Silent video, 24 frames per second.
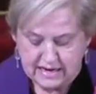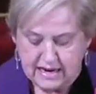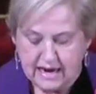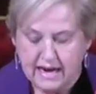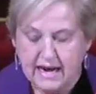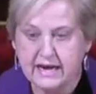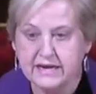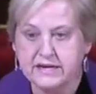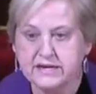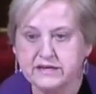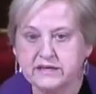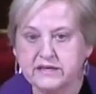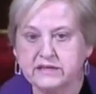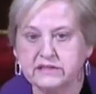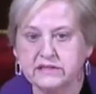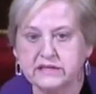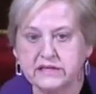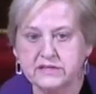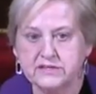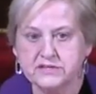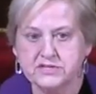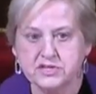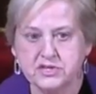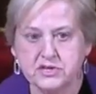I
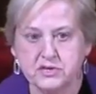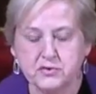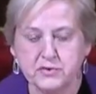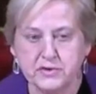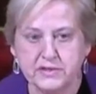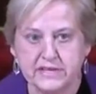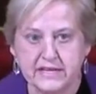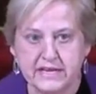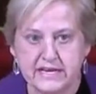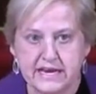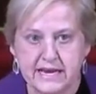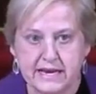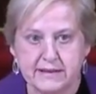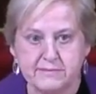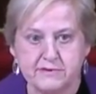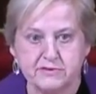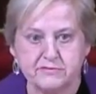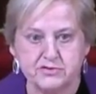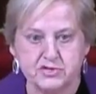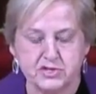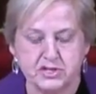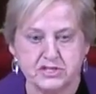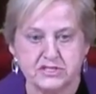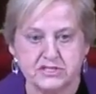declare to you in the name of
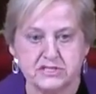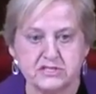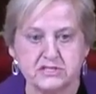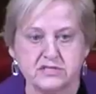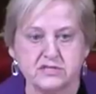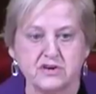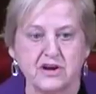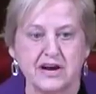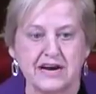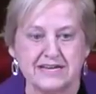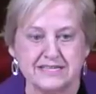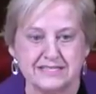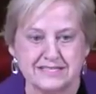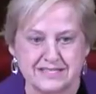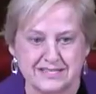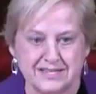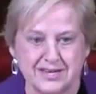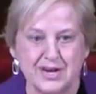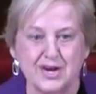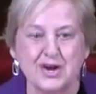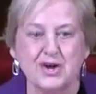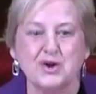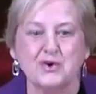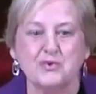Jesus Christ,
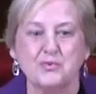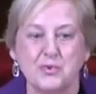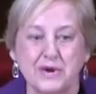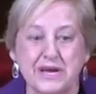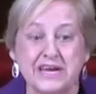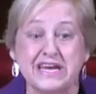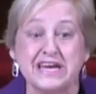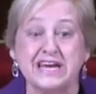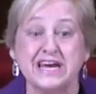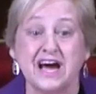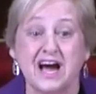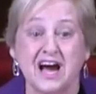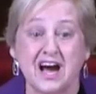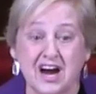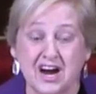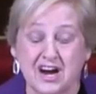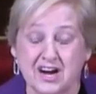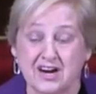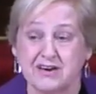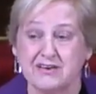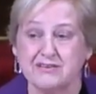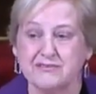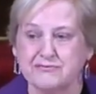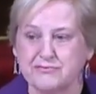we
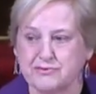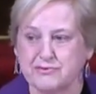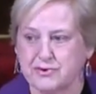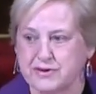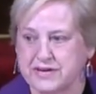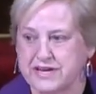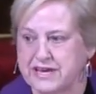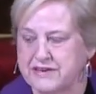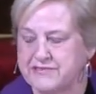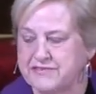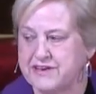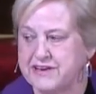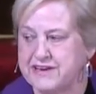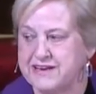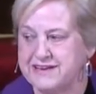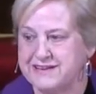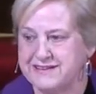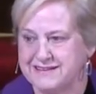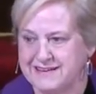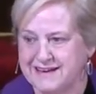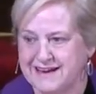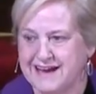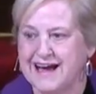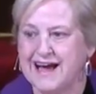are forgiven.
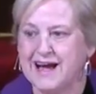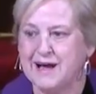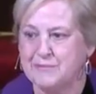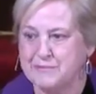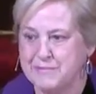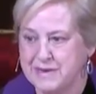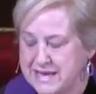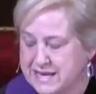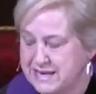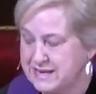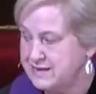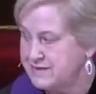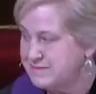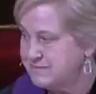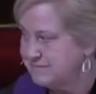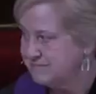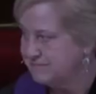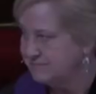Amen.